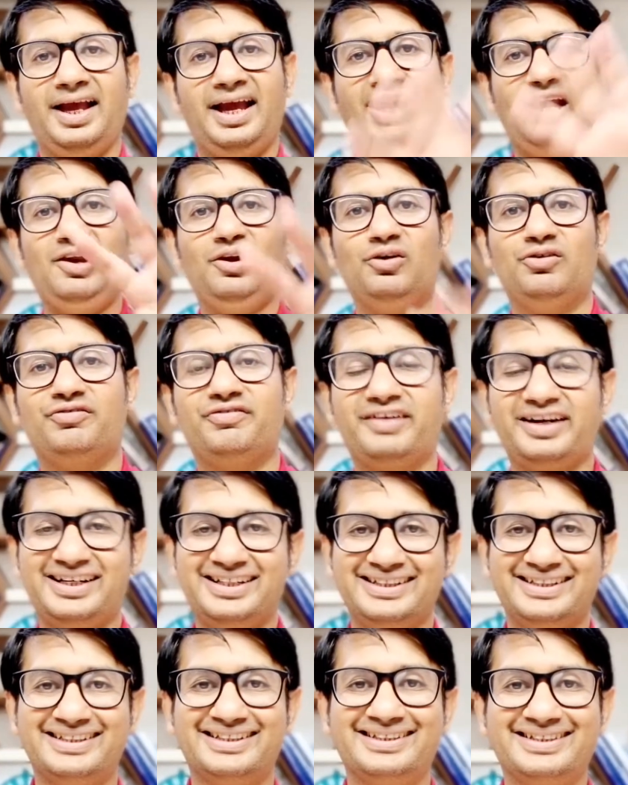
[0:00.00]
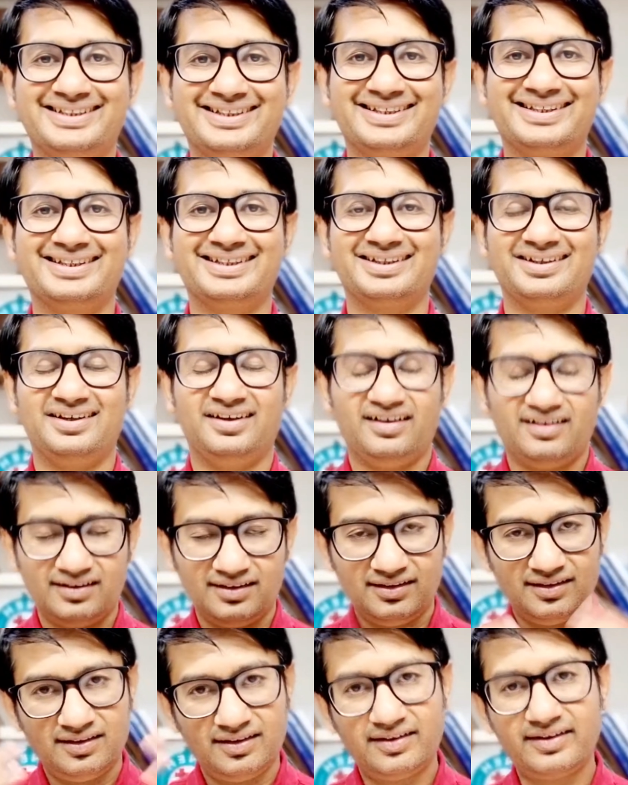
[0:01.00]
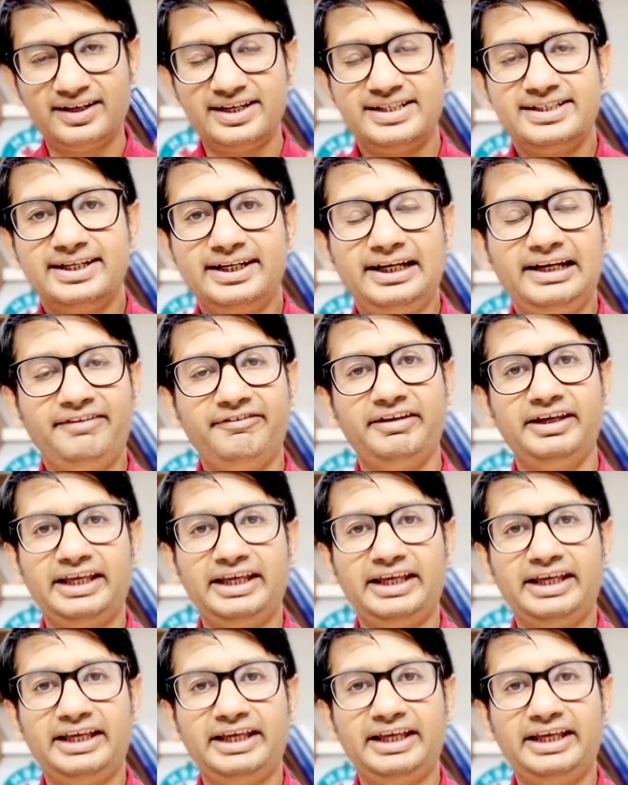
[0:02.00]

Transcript: Hello friends. Recently